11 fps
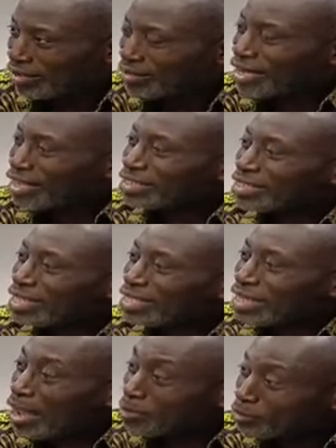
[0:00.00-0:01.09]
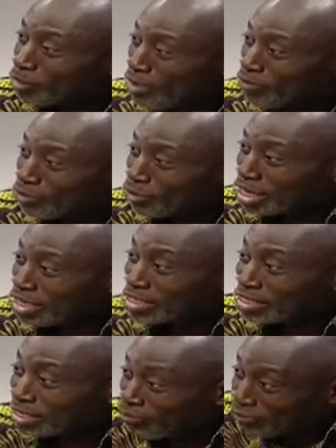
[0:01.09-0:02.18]
Not just say times five, no, not
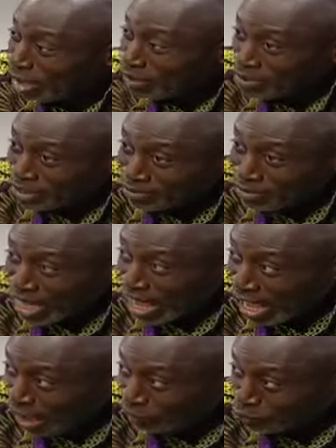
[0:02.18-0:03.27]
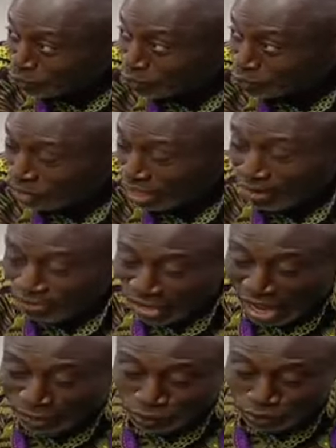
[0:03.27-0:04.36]
just say family, be a household, every
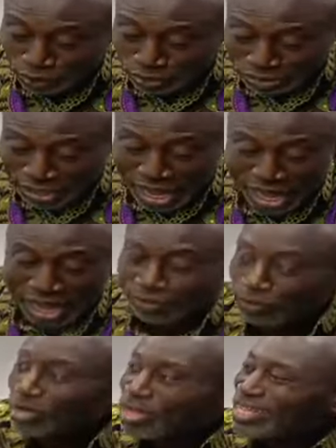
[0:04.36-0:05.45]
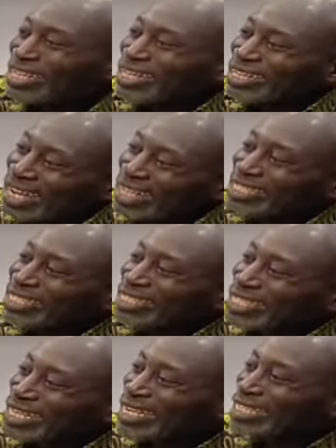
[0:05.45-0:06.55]
household be a no, yeah,
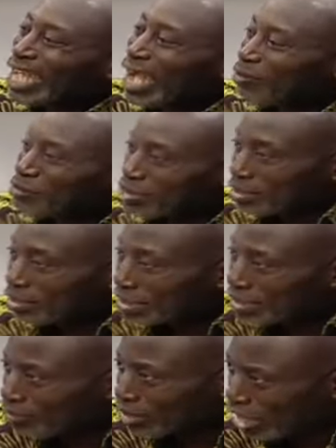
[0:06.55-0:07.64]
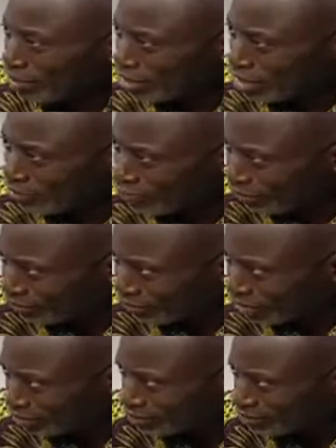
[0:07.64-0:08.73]

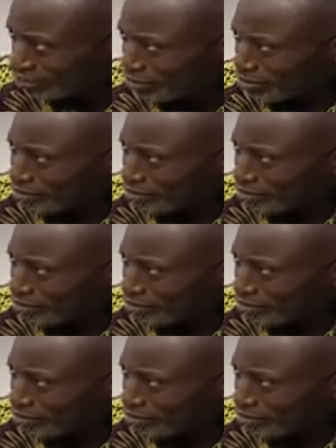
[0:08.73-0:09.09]
93,750. But